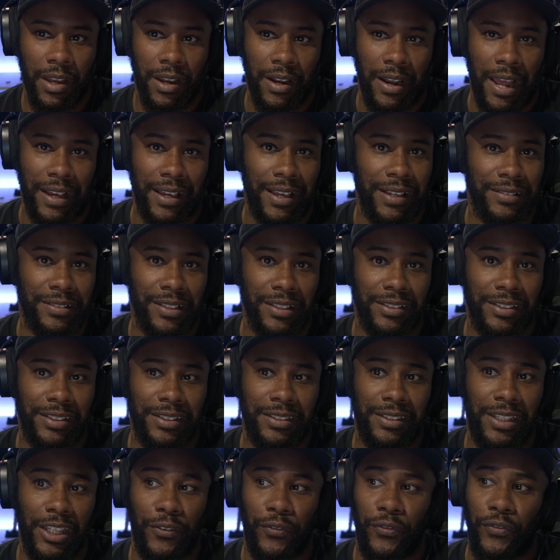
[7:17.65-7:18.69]
like he's a
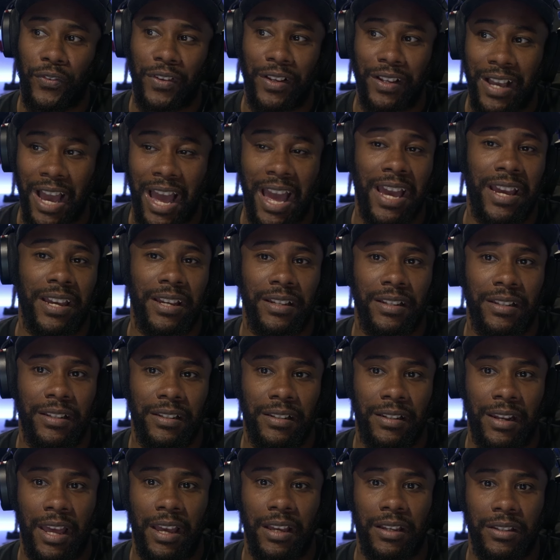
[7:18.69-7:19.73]
stiff guy
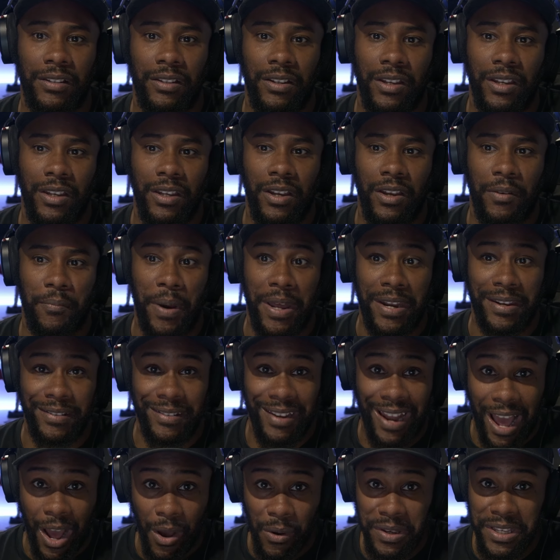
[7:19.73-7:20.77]
like but
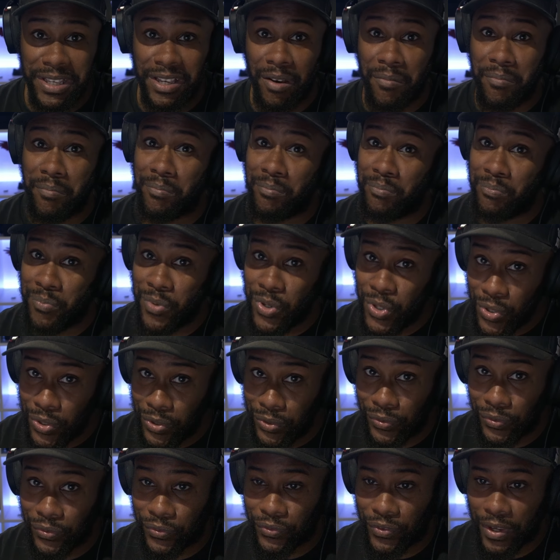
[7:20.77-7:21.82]
now he can
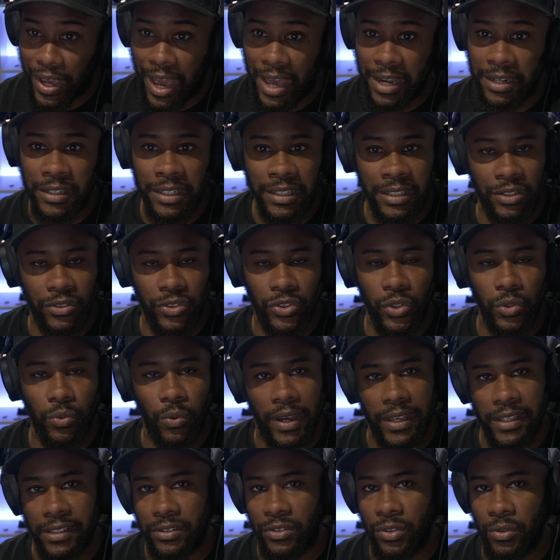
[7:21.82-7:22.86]
move and he can do
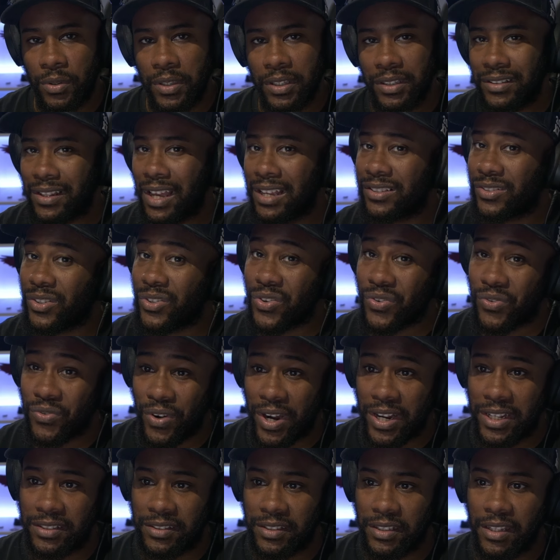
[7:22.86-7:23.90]
what he's doing. That's
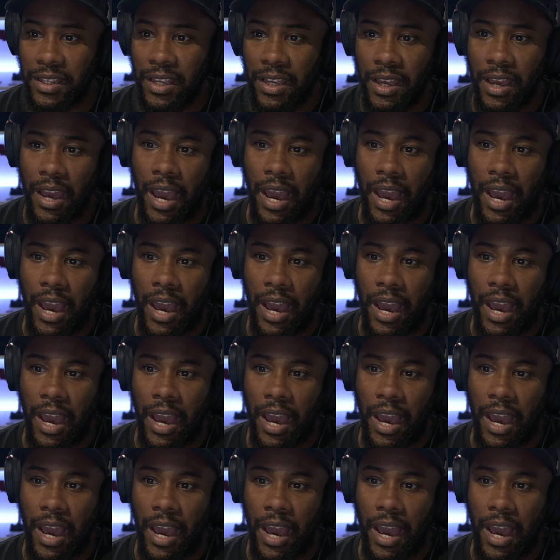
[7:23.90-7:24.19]
crazy.